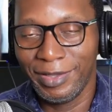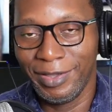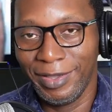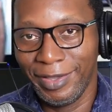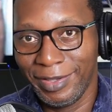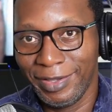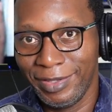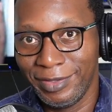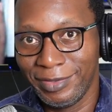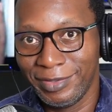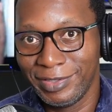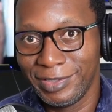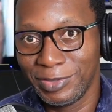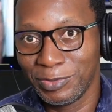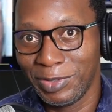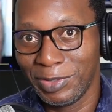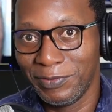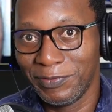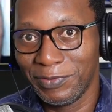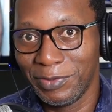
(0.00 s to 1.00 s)
Again, this is
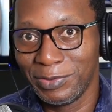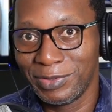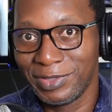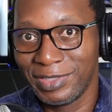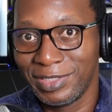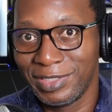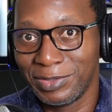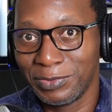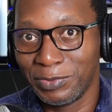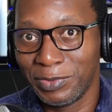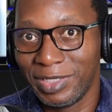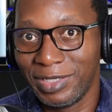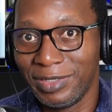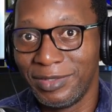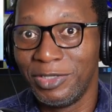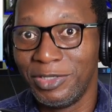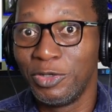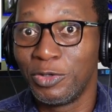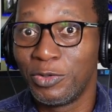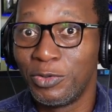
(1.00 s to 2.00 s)
one of those things where
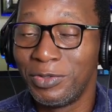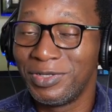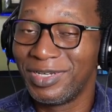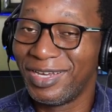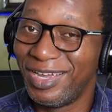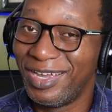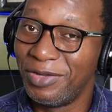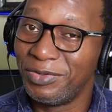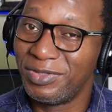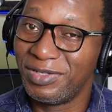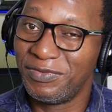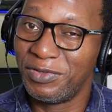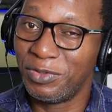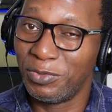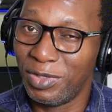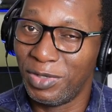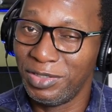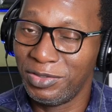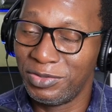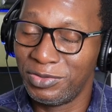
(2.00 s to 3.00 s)
you could count if you
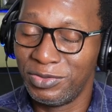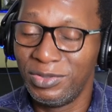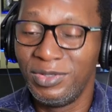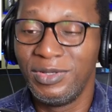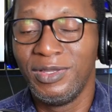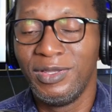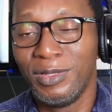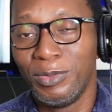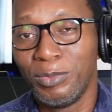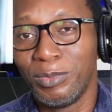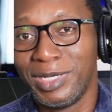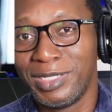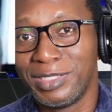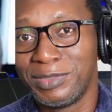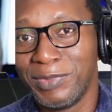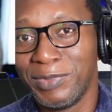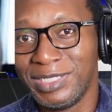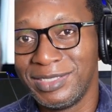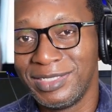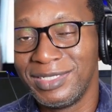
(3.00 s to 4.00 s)
want to, but it's
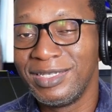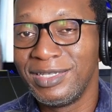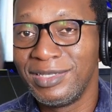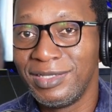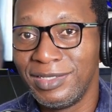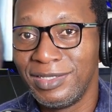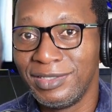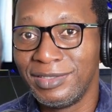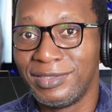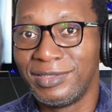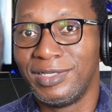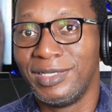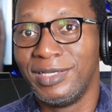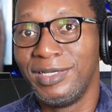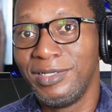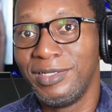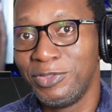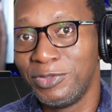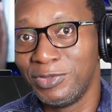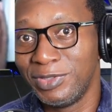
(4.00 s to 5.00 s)
much
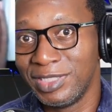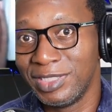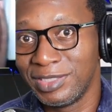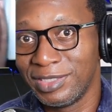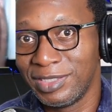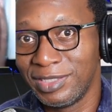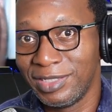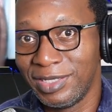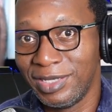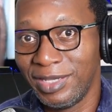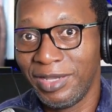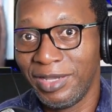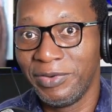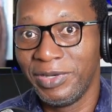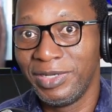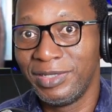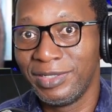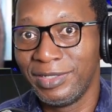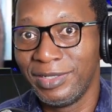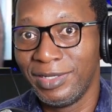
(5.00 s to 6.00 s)
easier to just hear
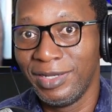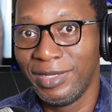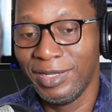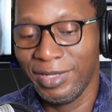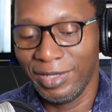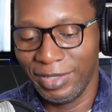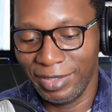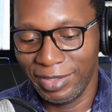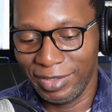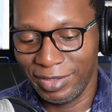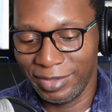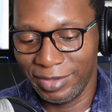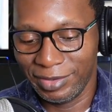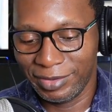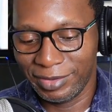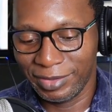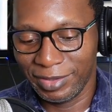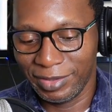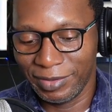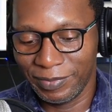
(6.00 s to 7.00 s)
it and